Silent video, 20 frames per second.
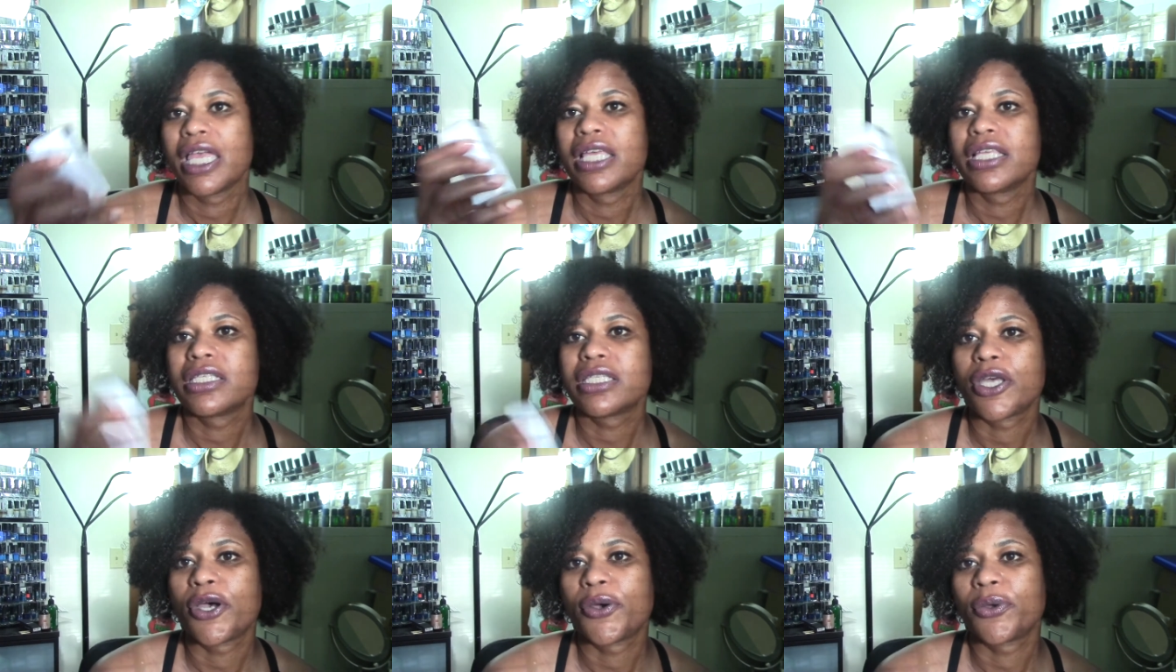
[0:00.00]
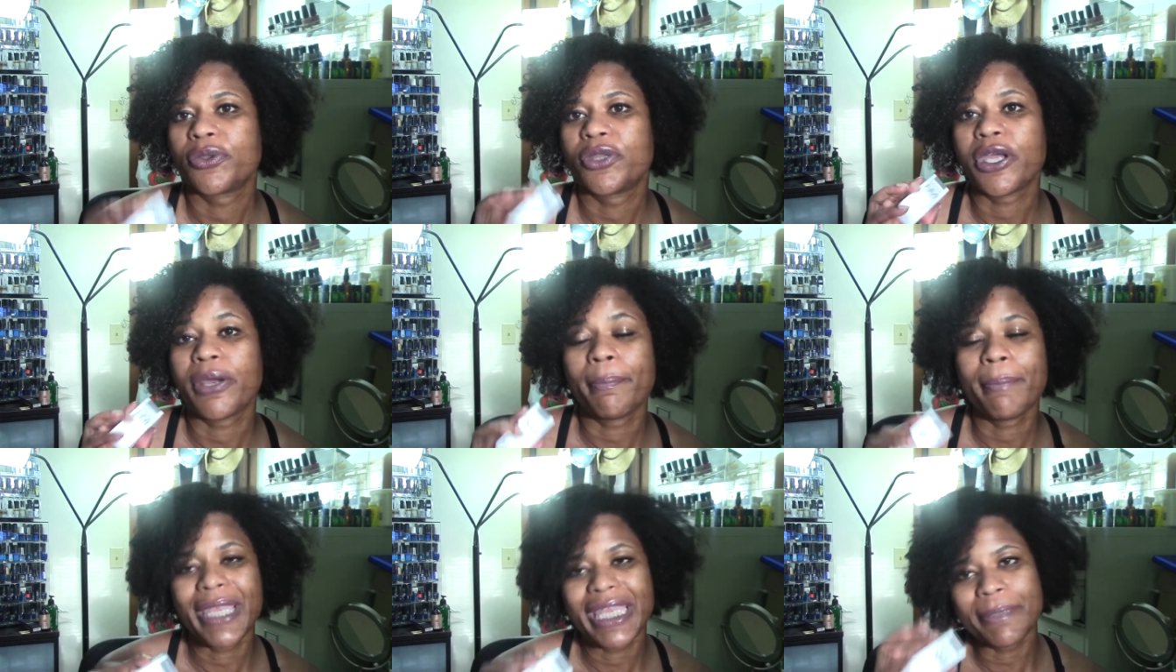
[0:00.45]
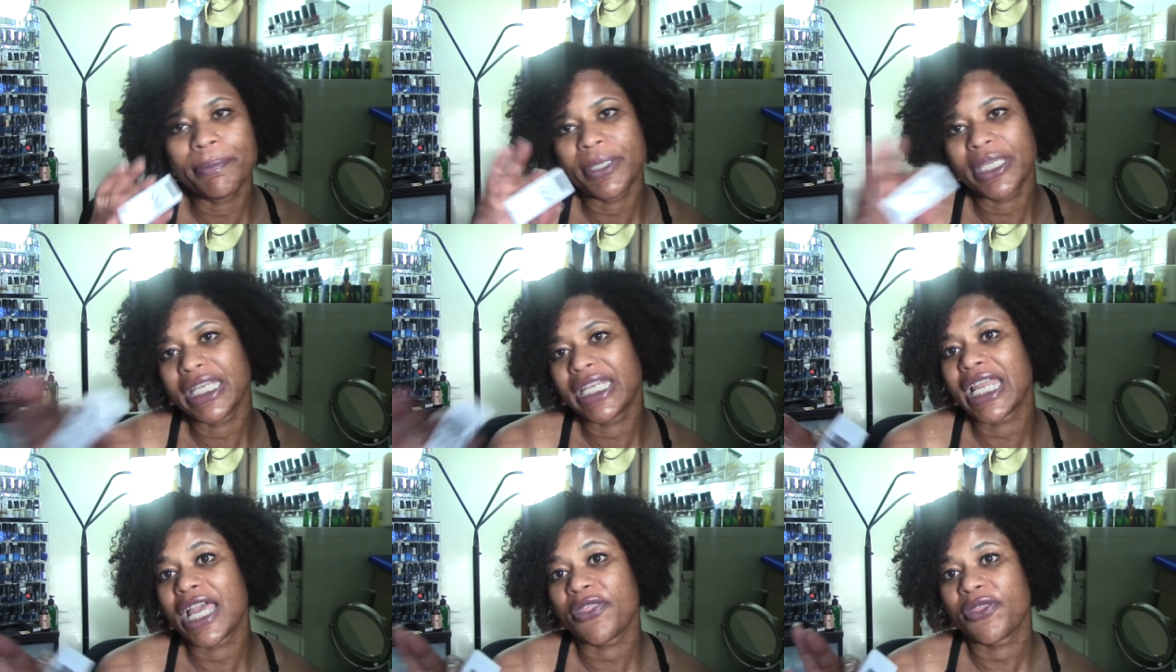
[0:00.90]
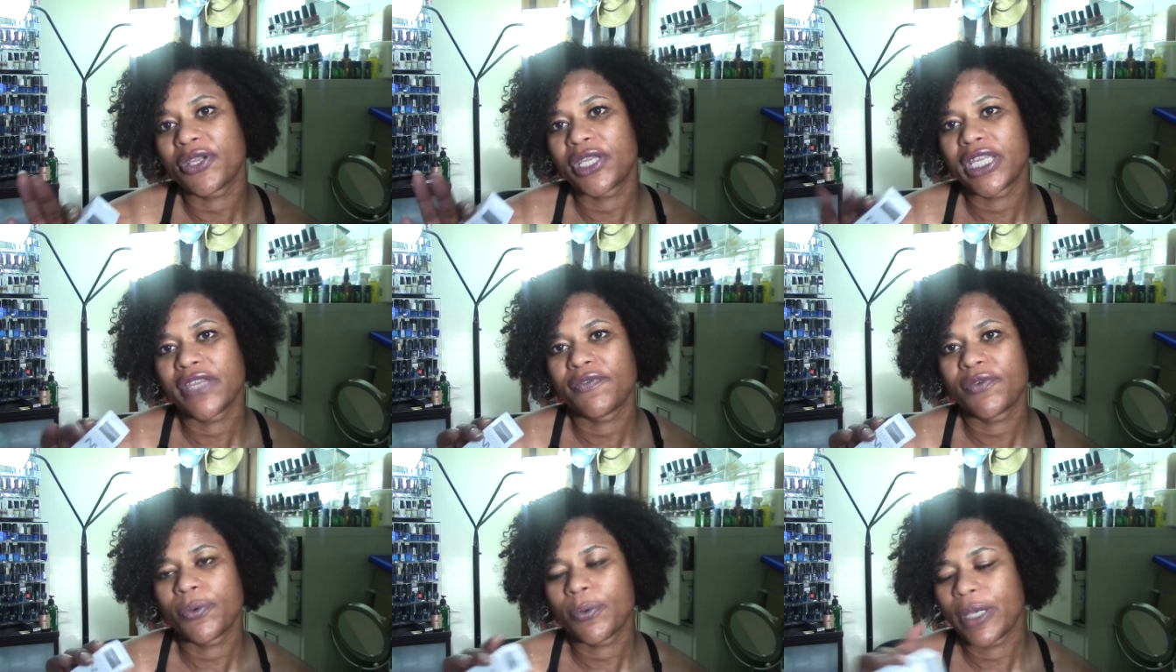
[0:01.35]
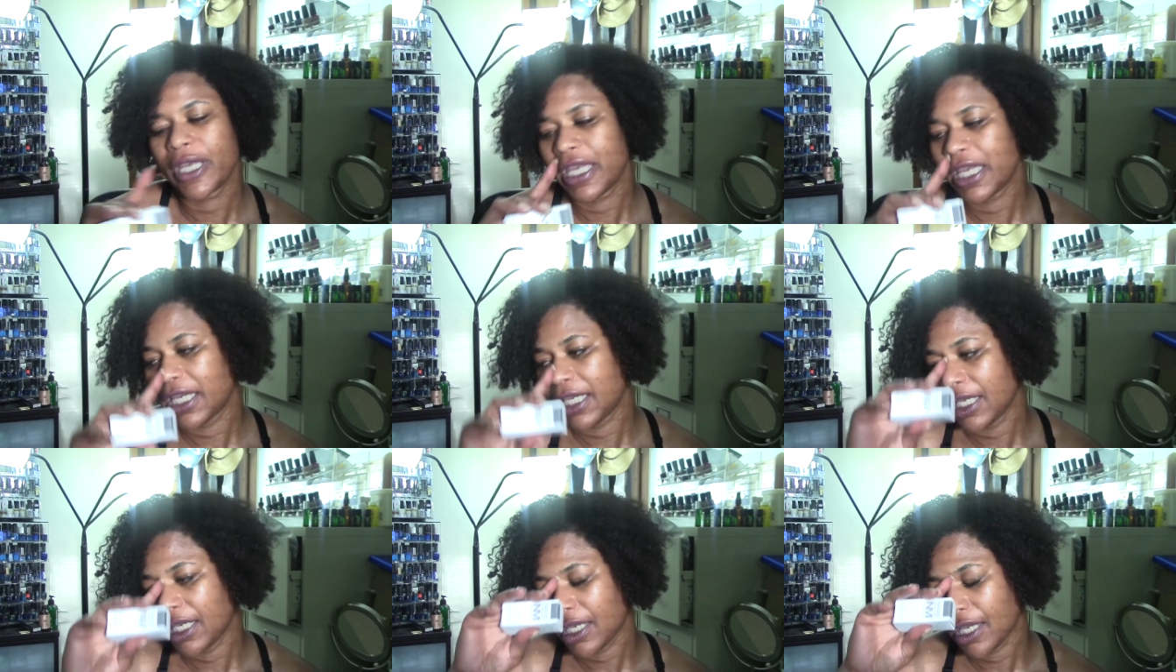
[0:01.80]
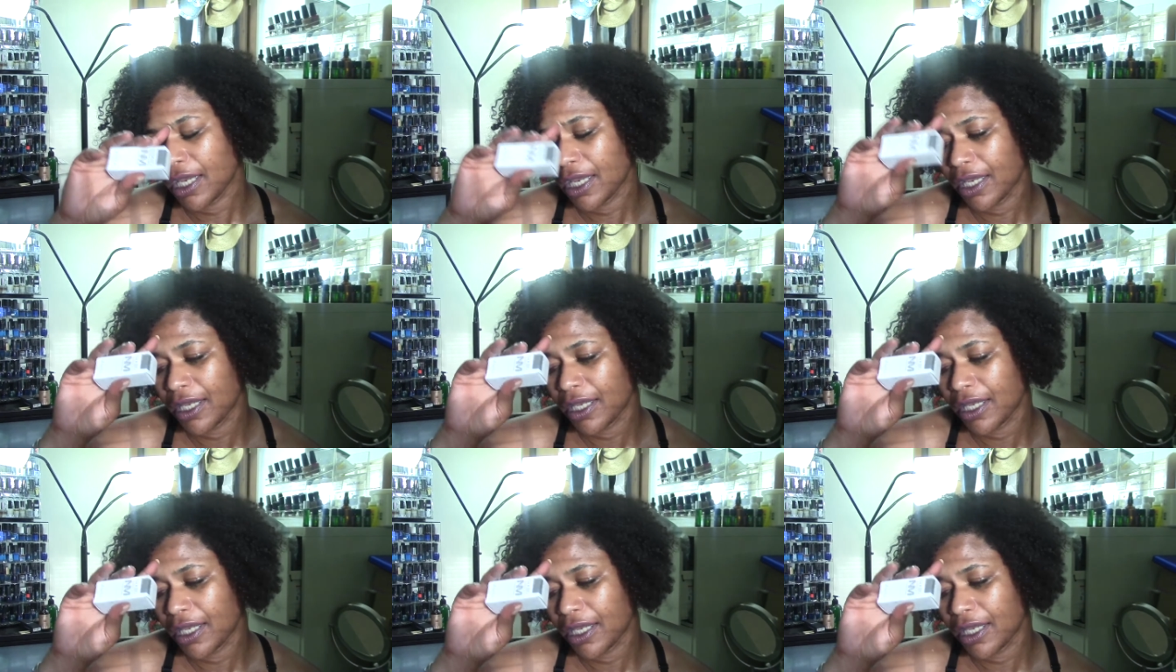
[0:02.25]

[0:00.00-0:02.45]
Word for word: So there may be another giveaway